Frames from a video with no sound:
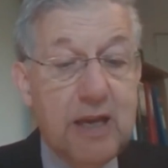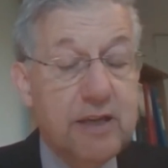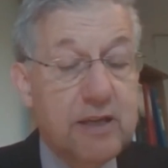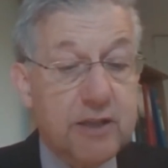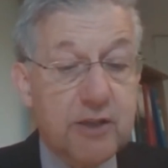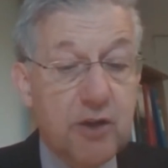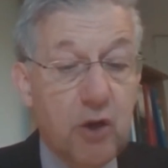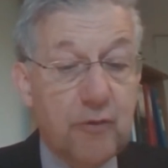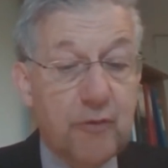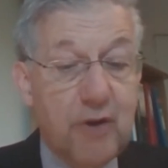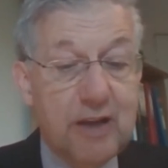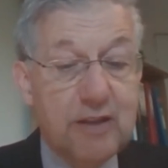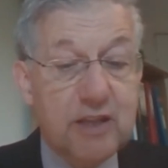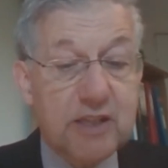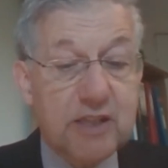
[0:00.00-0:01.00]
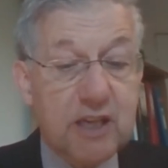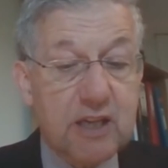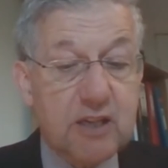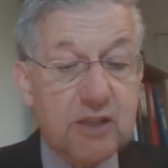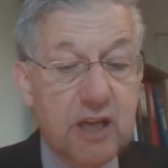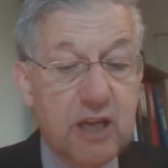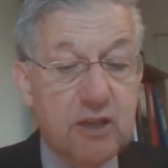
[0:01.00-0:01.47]
He does not find the
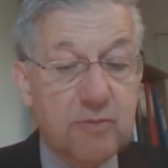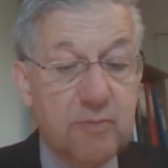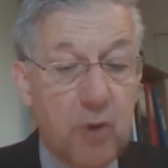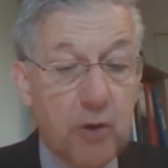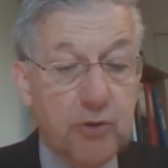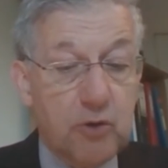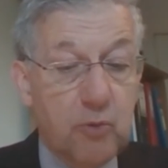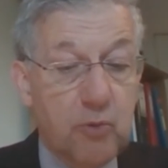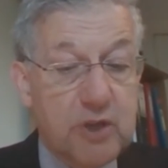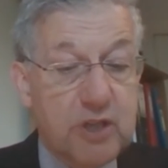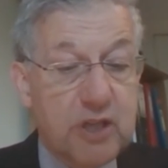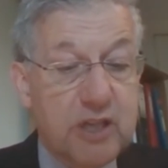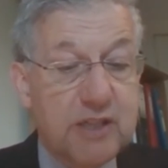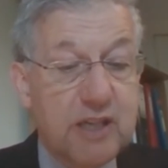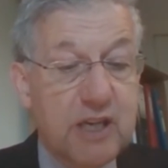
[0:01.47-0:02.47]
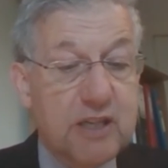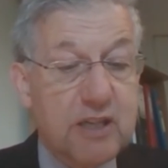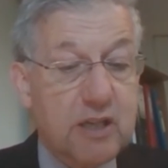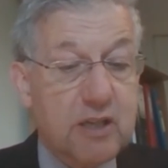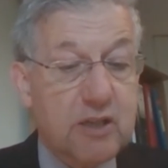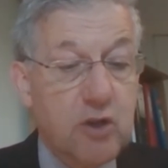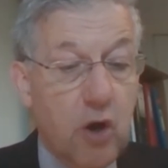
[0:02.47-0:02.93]
six stage model, which he
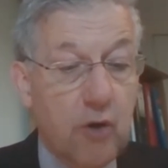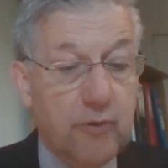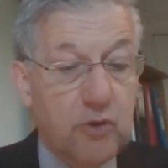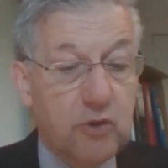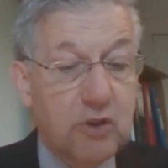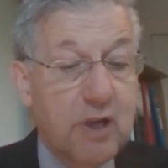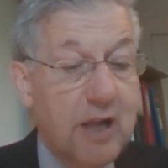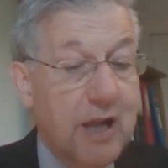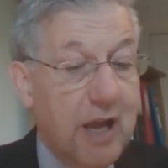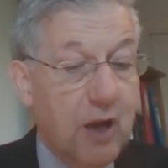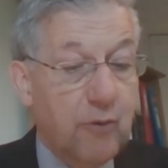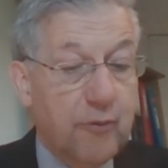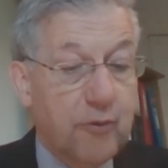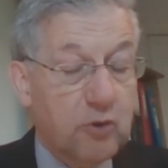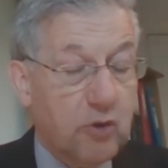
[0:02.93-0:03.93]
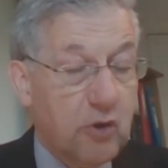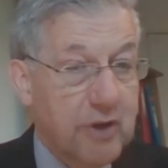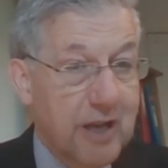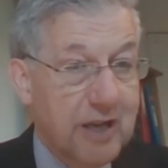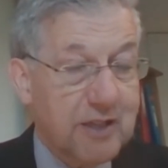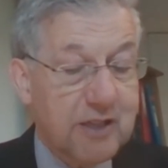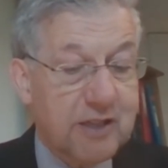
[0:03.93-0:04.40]
sees as novel, helpful
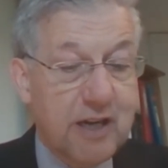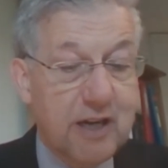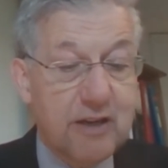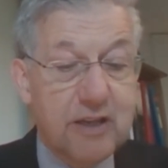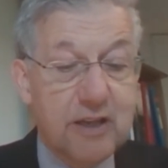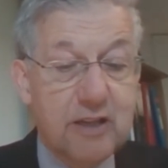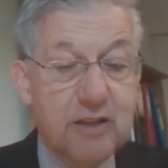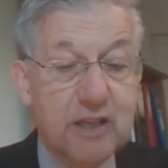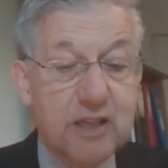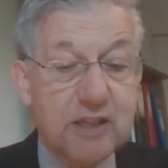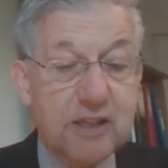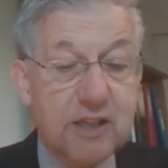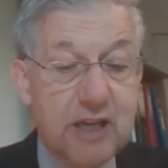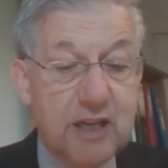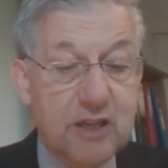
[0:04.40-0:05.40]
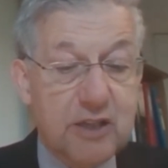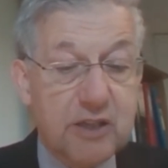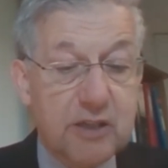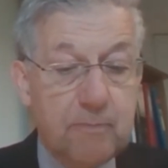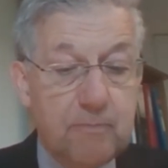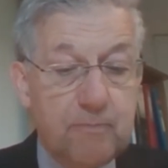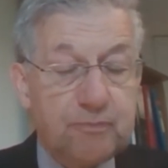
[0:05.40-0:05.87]
or necessary in this
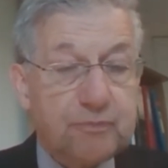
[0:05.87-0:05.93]
case.